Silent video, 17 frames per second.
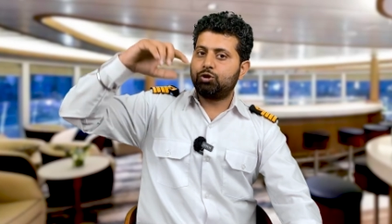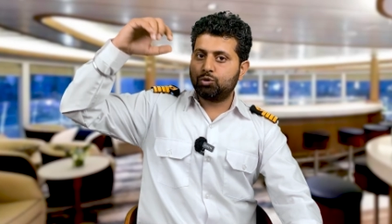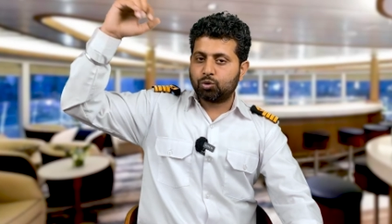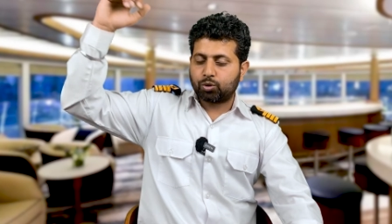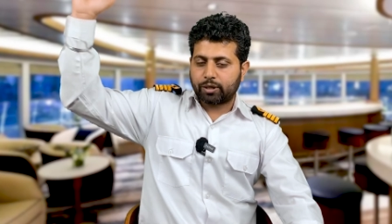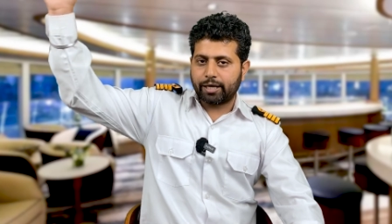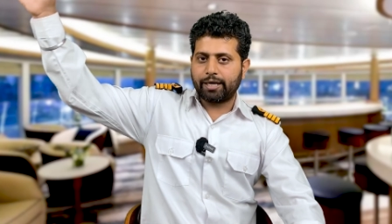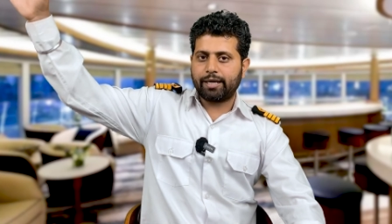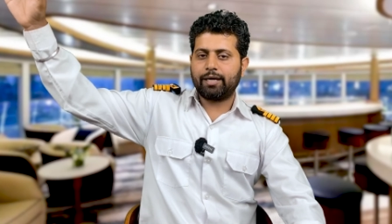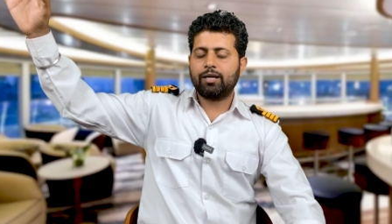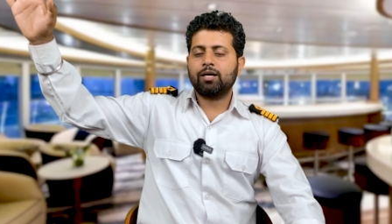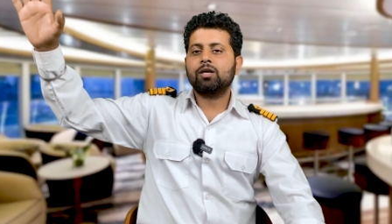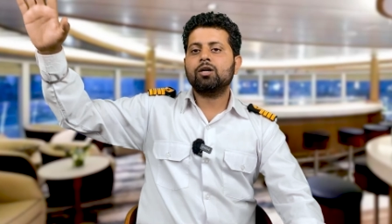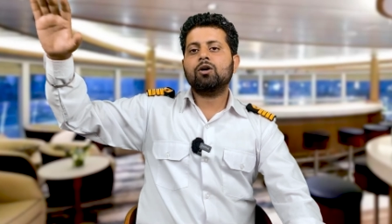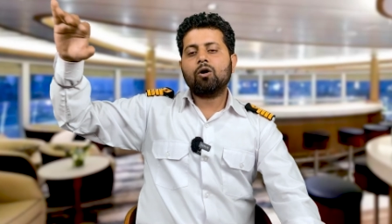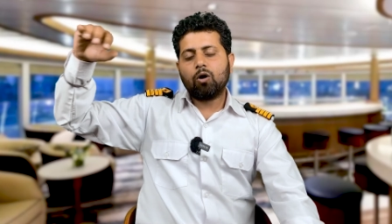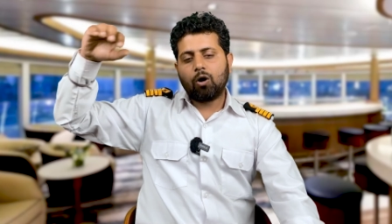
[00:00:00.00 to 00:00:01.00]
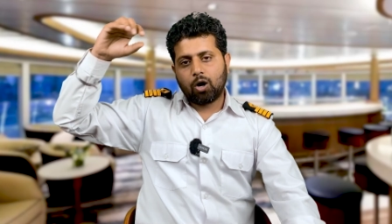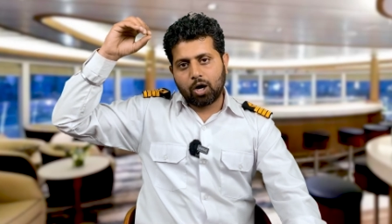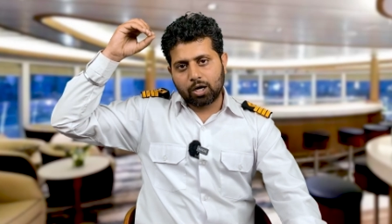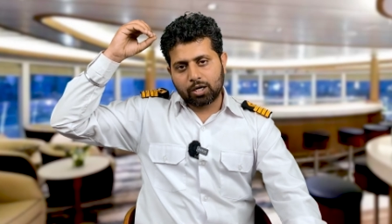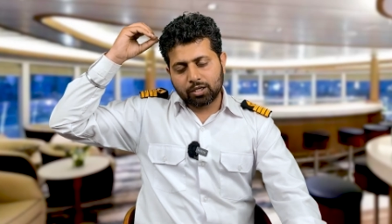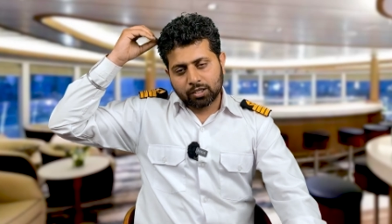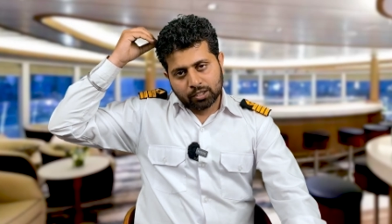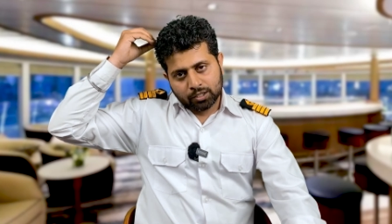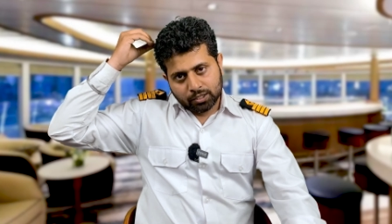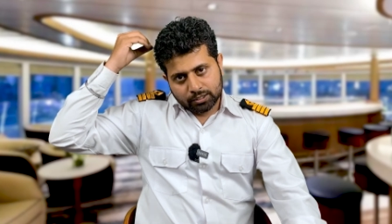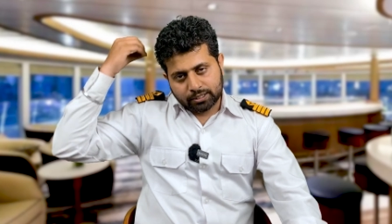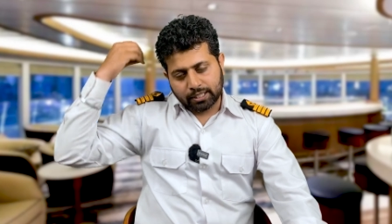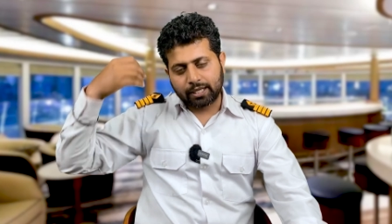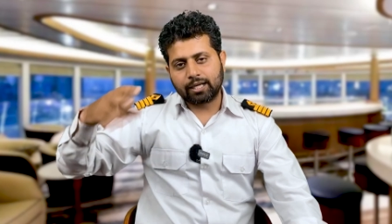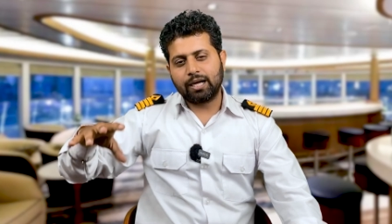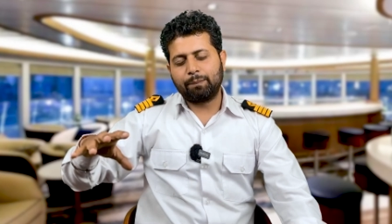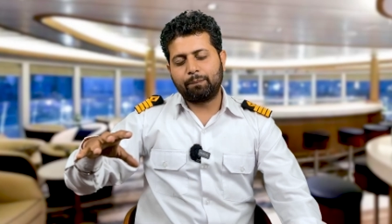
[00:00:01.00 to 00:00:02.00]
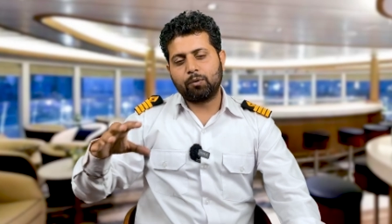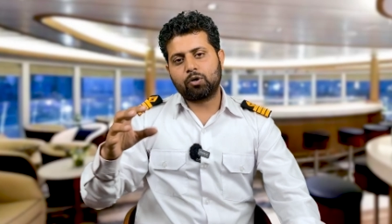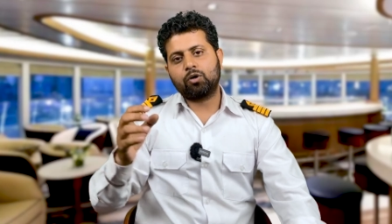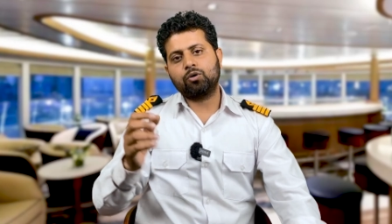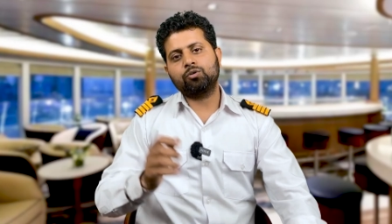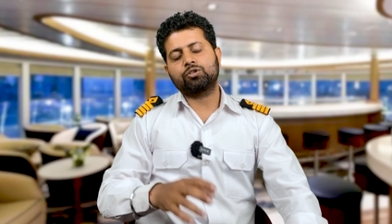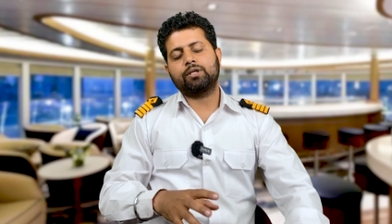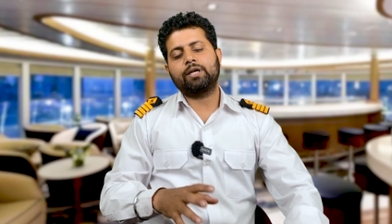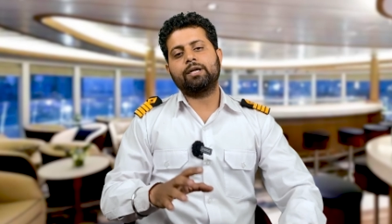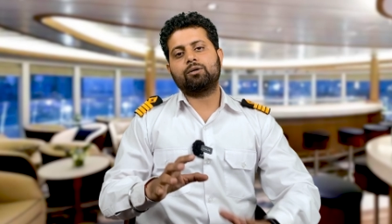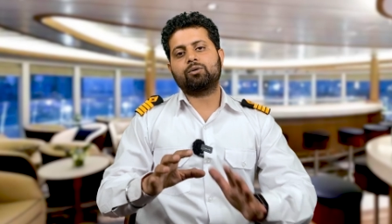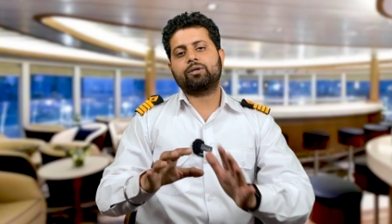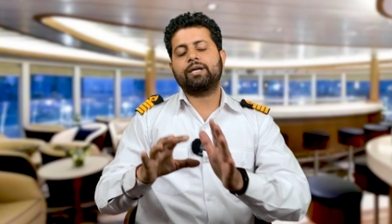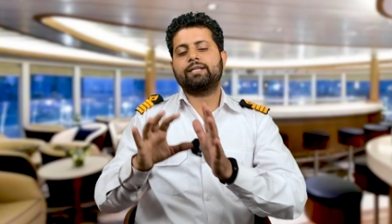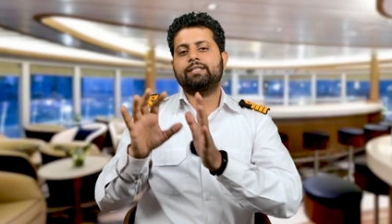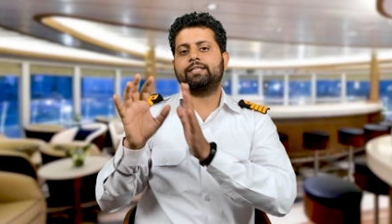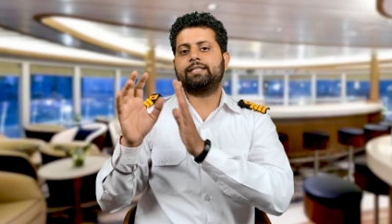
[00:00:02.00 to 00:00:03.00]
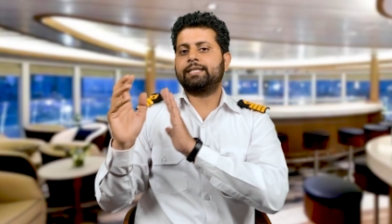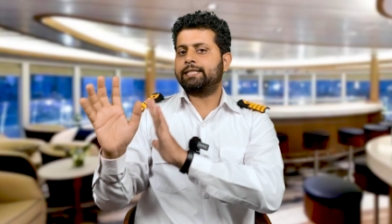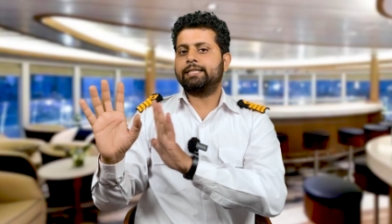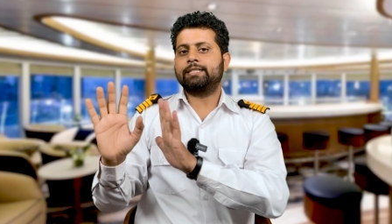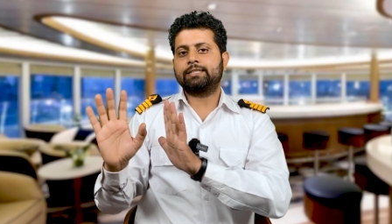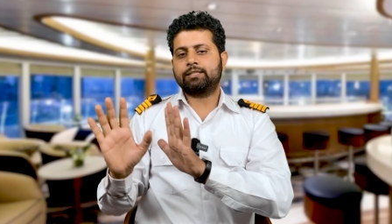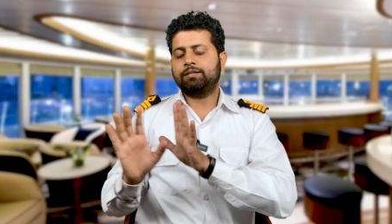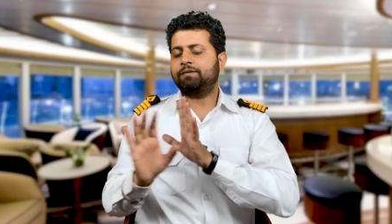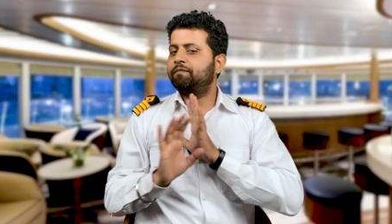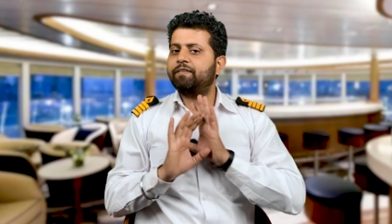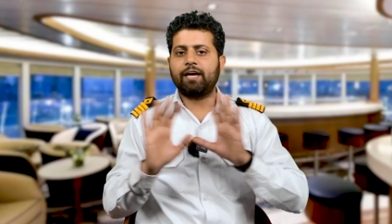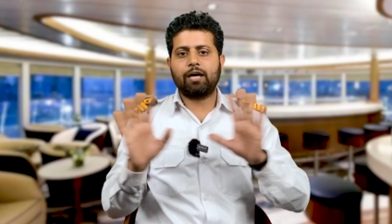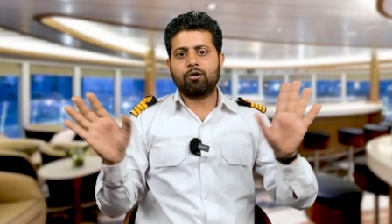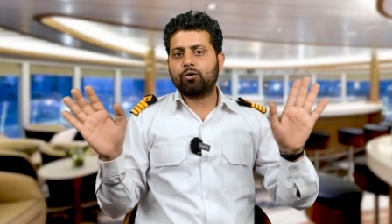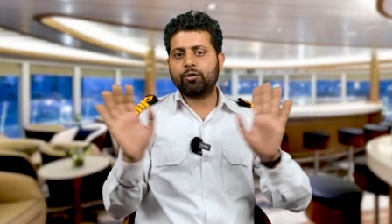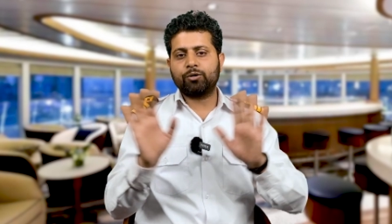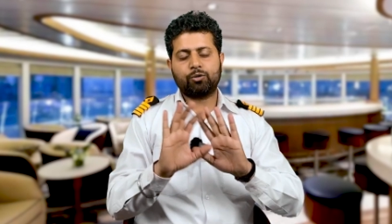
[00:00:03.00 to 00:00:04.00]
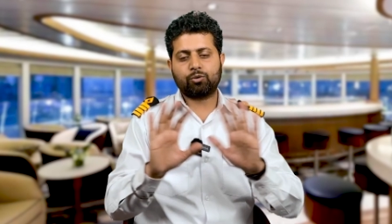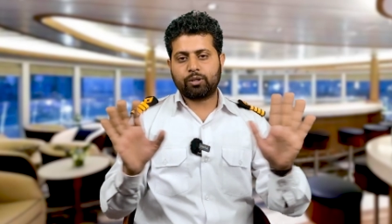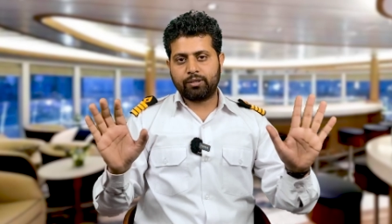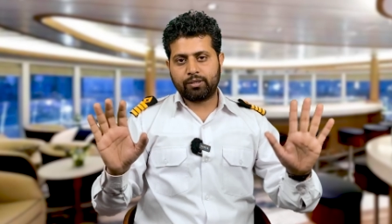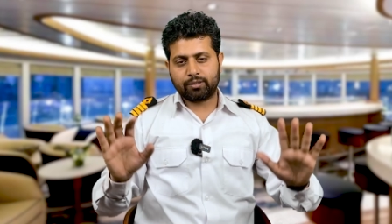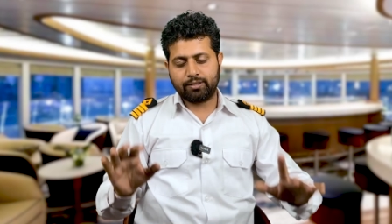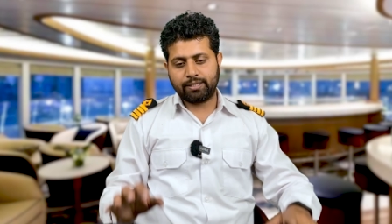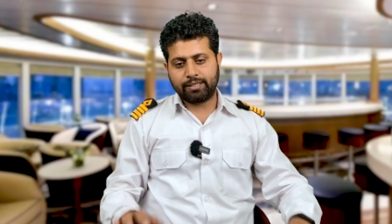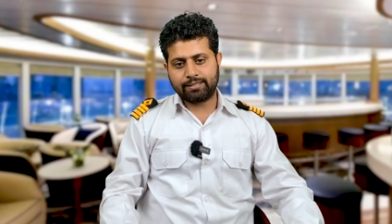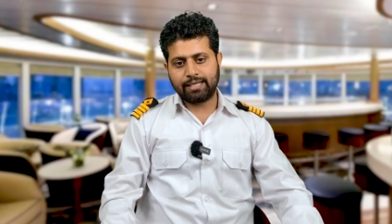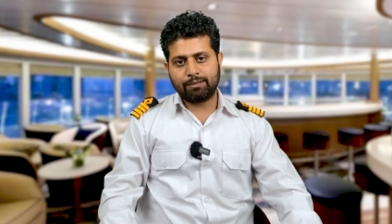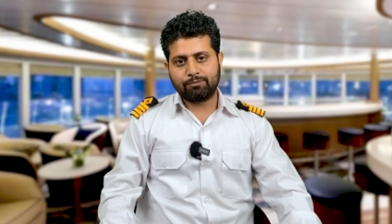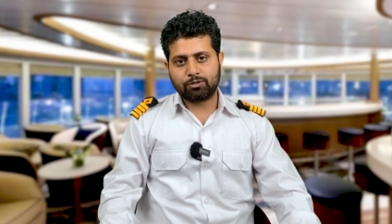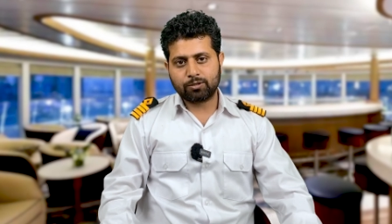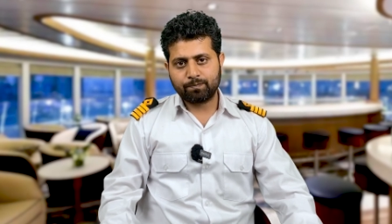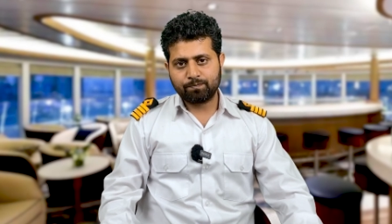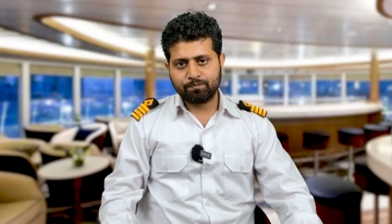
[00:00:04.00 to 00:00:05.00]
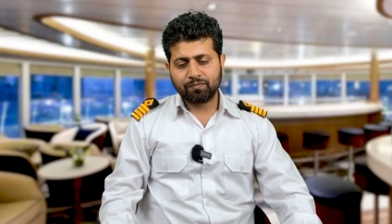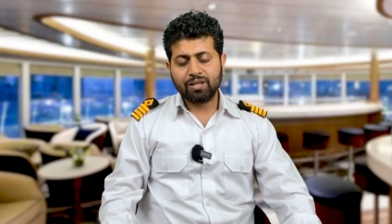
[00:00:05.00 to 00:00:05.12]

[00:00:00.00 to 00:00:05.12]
UK or Singapore or New Zealand to get their tickets. We are not going to conduct the exams.